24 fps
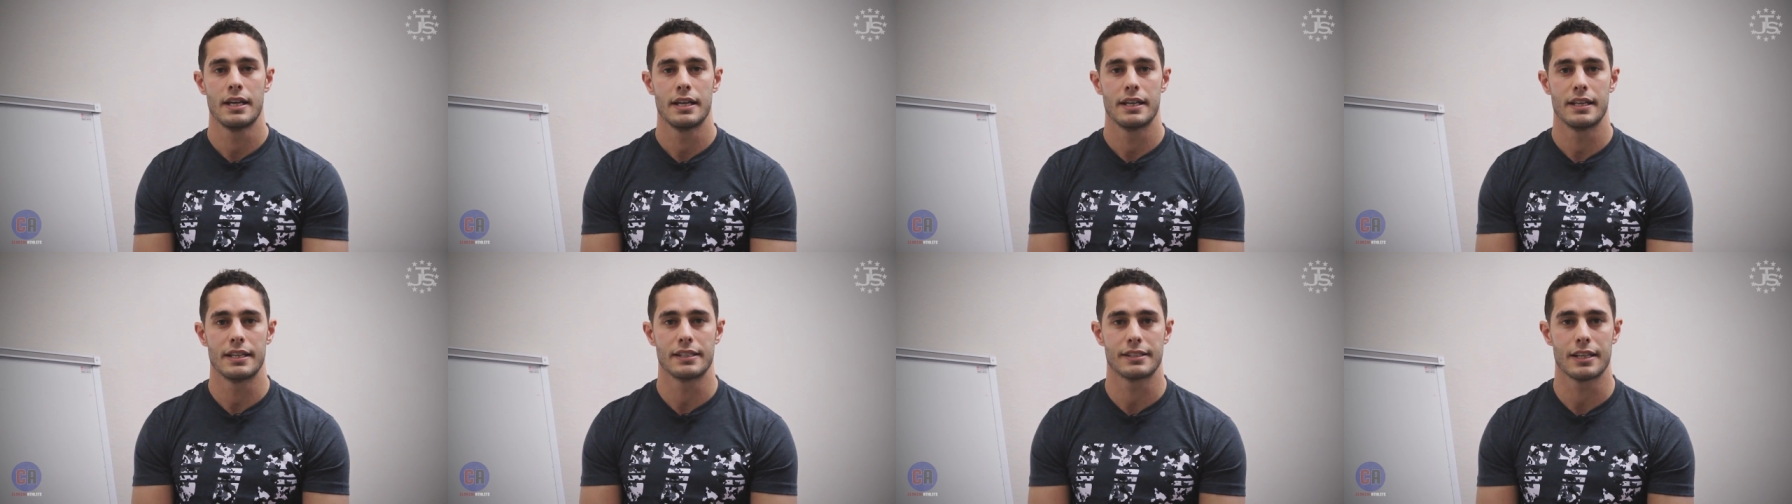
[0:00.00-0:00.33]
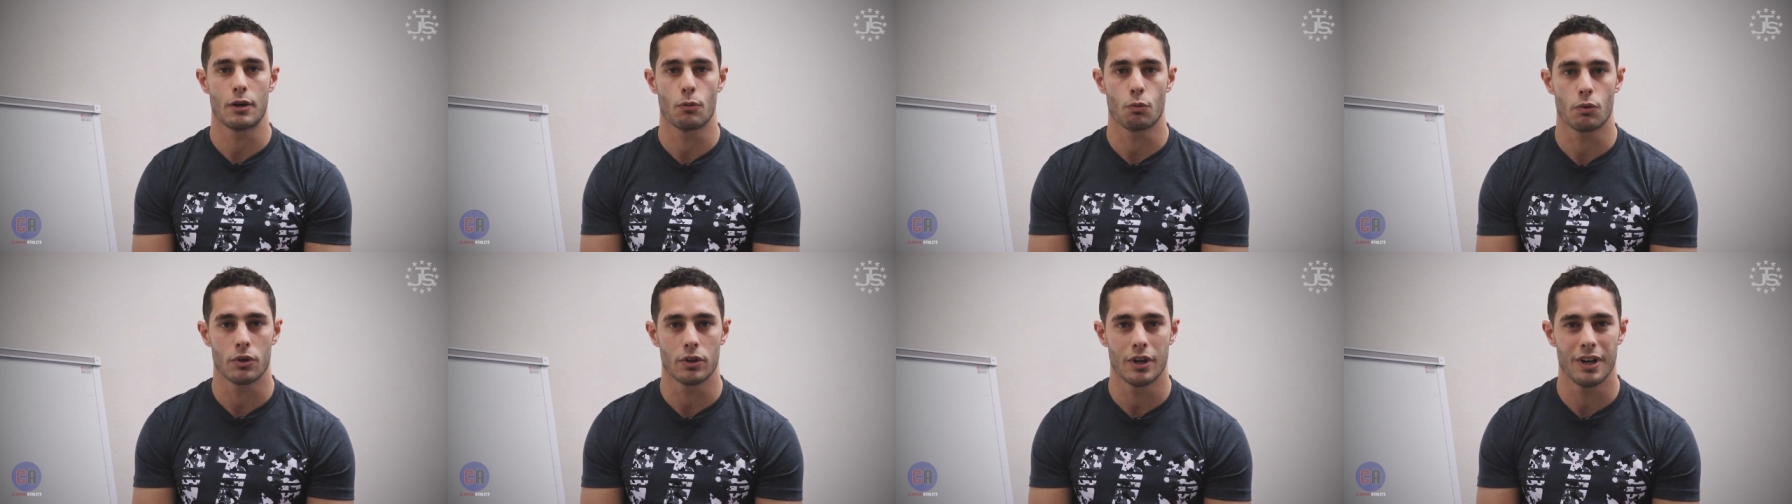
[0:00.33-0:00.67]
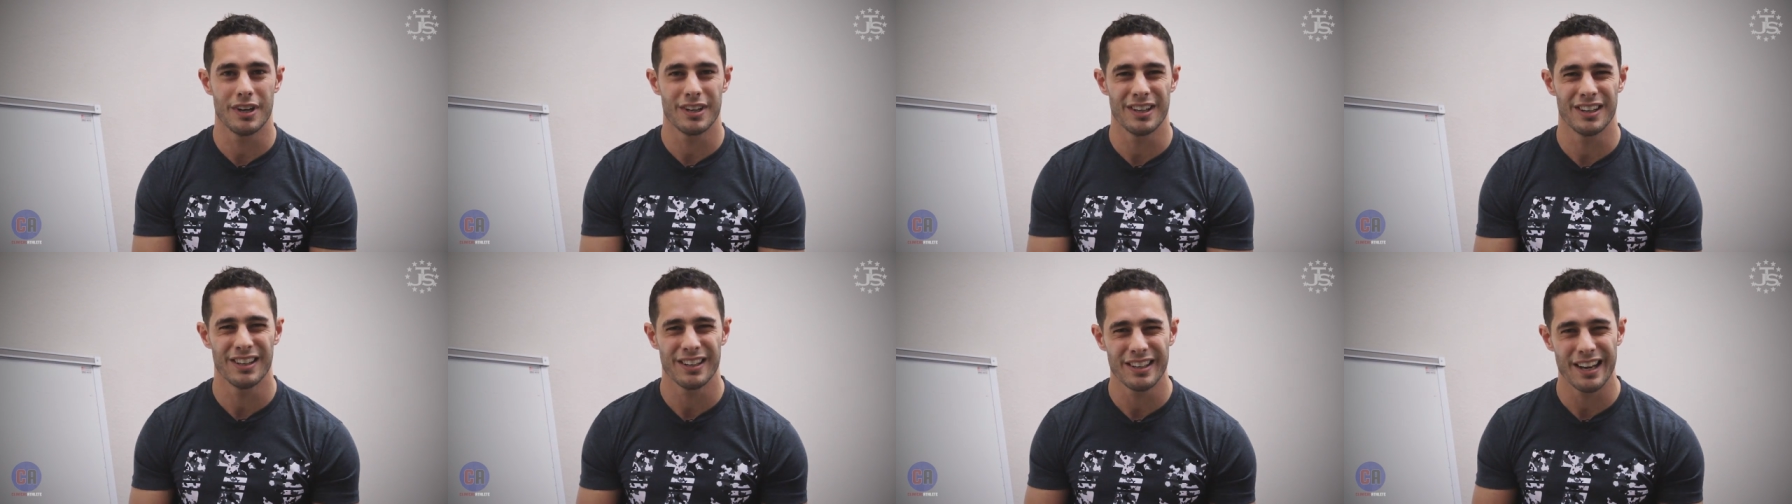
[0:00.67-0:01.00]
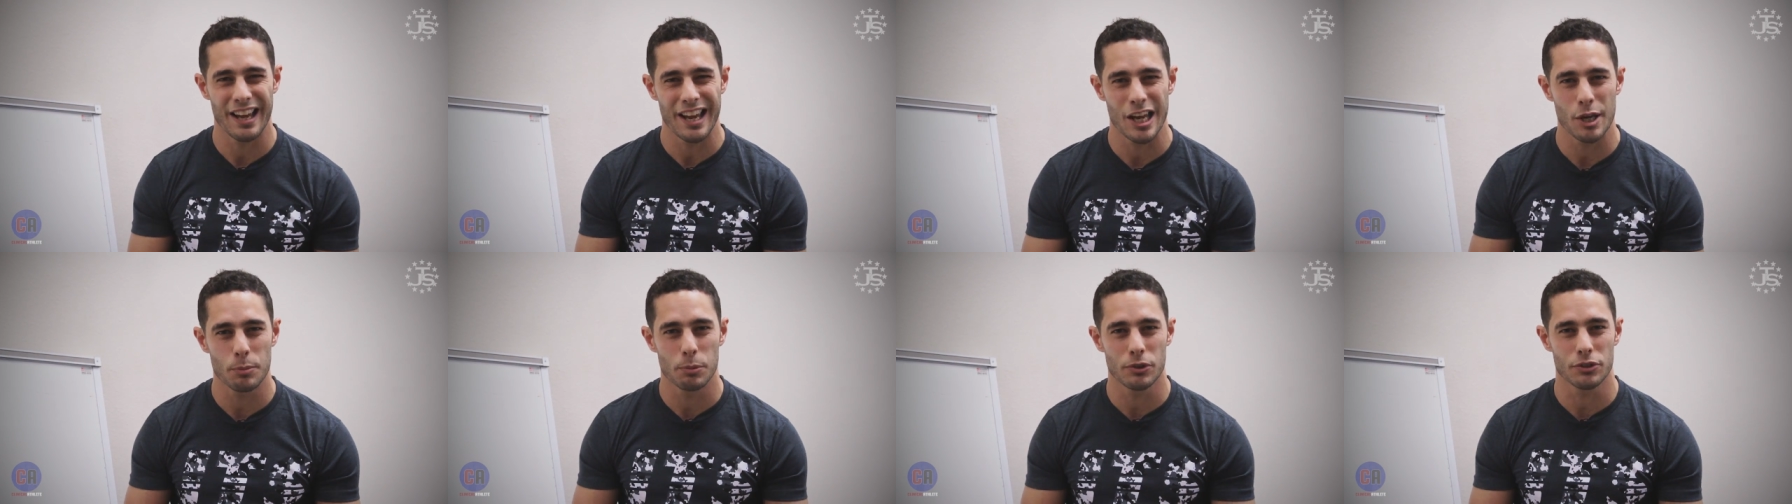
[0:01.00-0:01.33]
is that we're
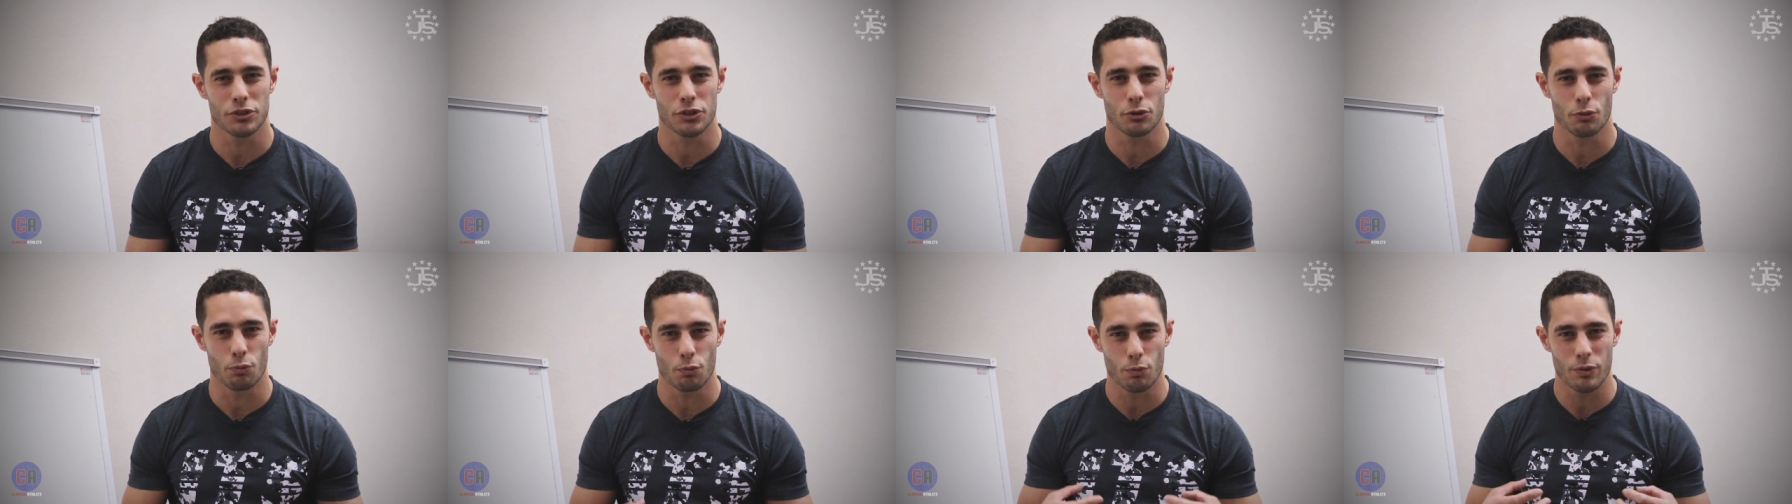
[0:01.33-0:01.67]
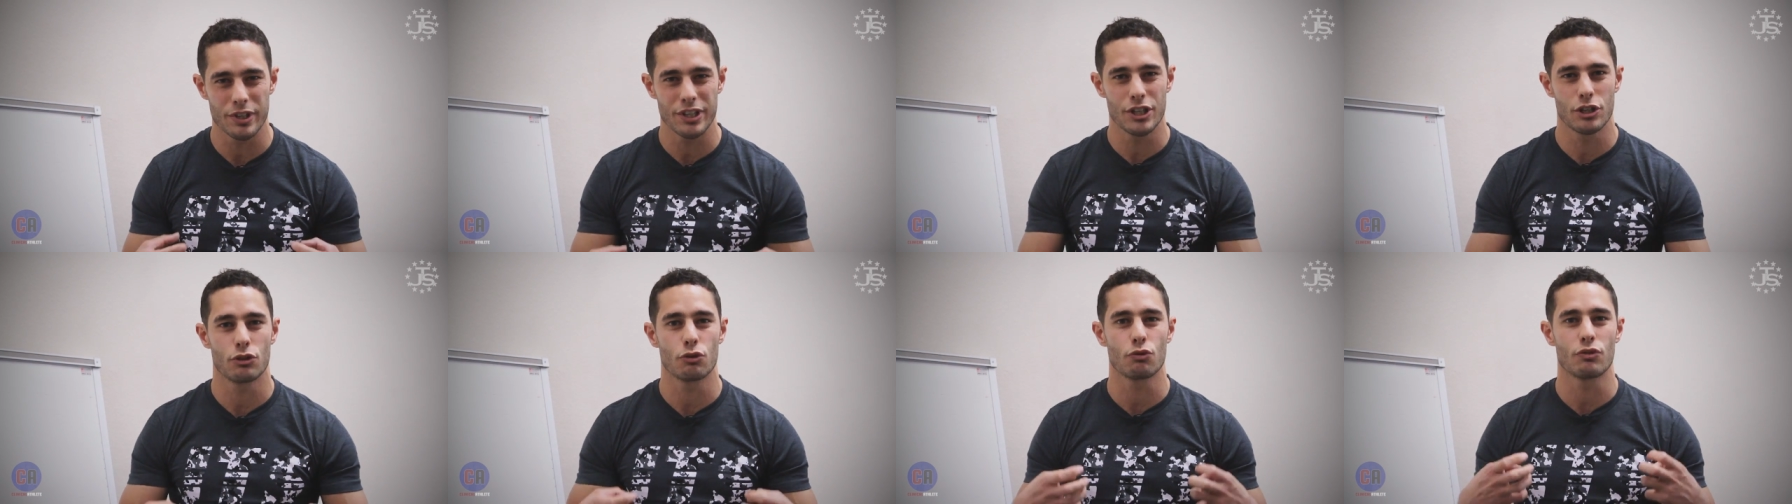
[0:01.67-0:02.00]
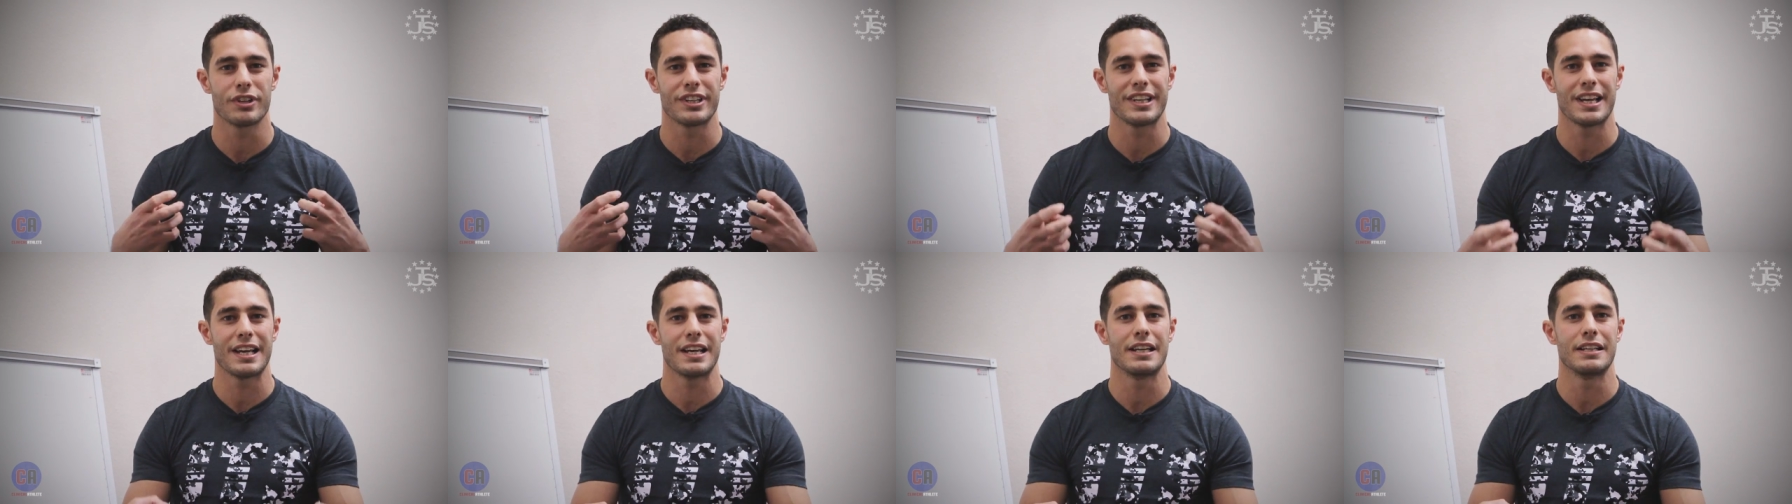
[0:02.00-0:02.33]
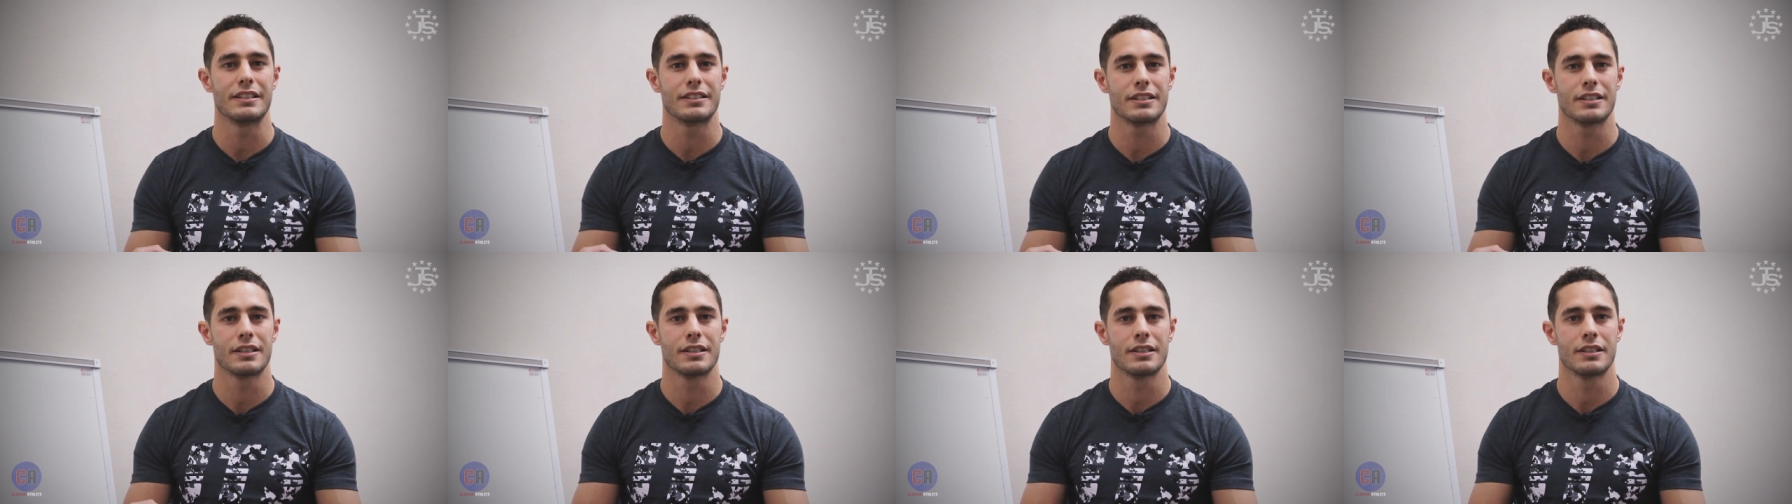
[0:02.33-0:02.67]
unable to
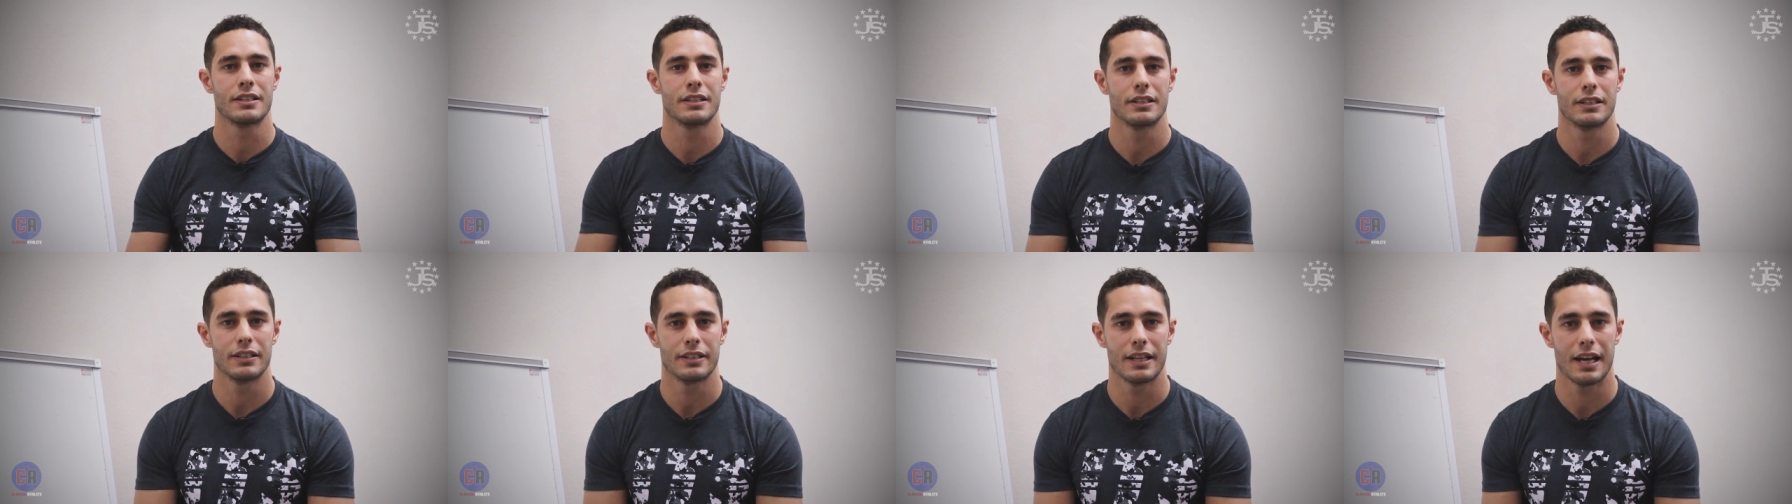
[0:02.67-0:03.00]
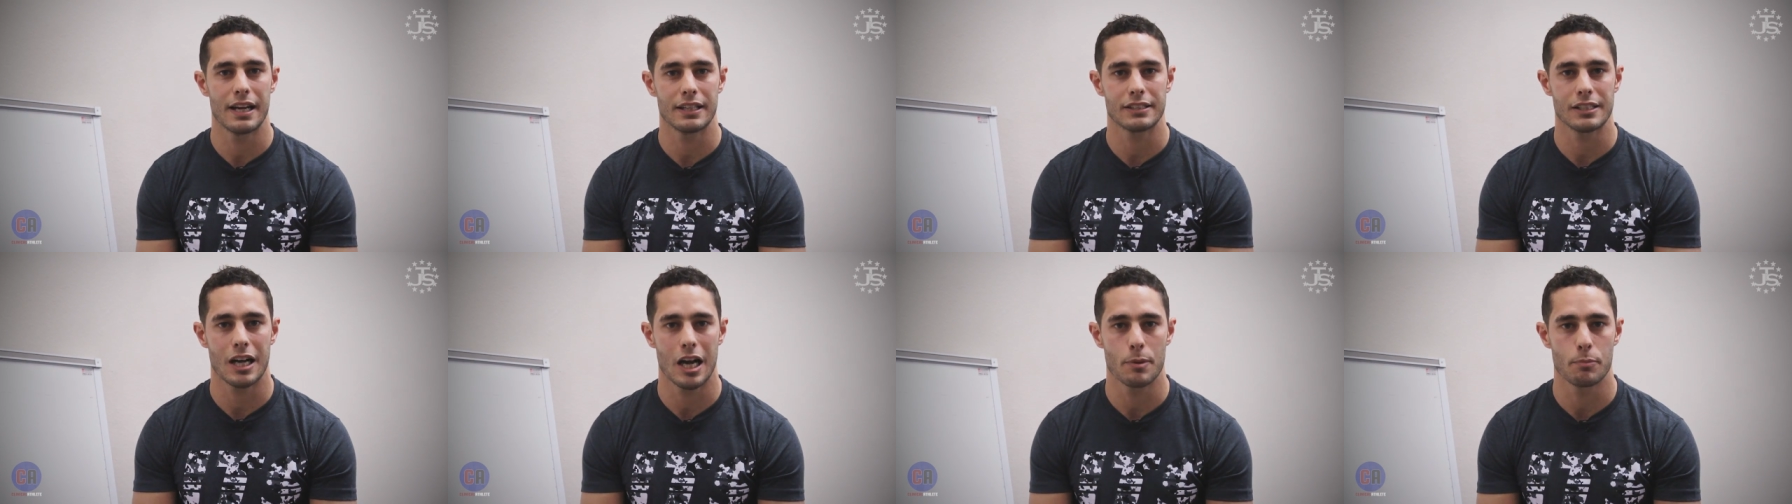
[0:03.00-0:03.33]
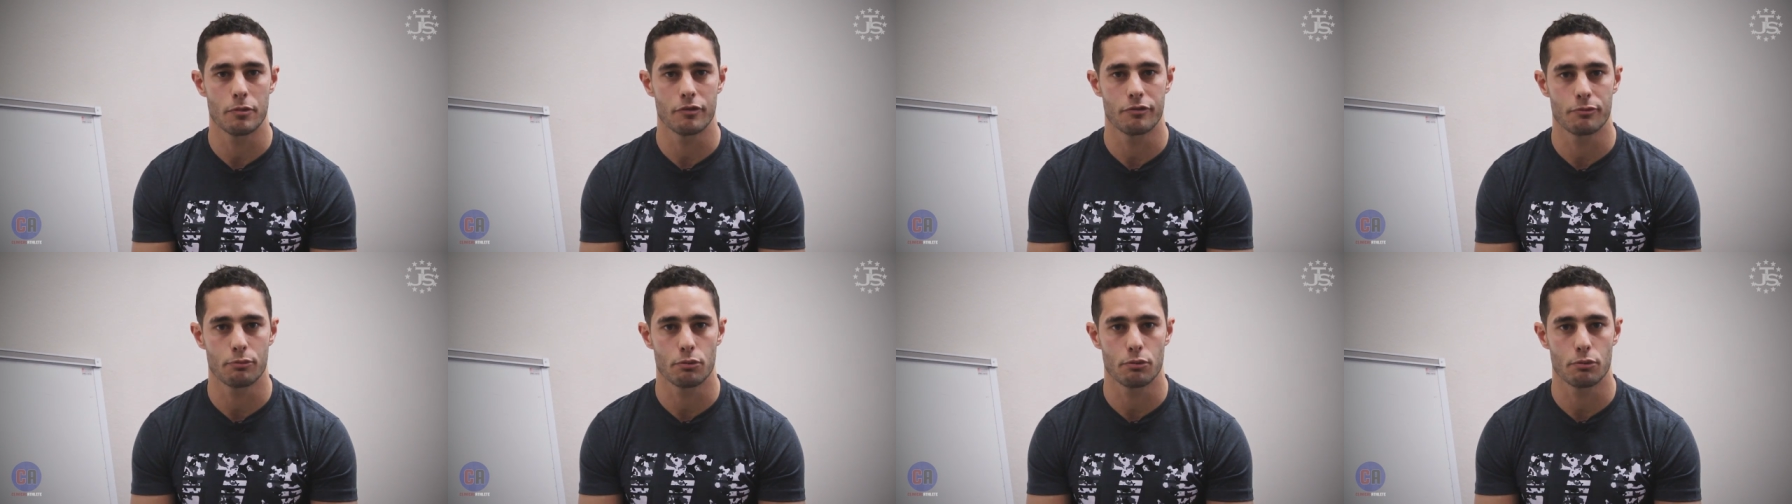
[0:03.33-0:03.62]
recreate that type of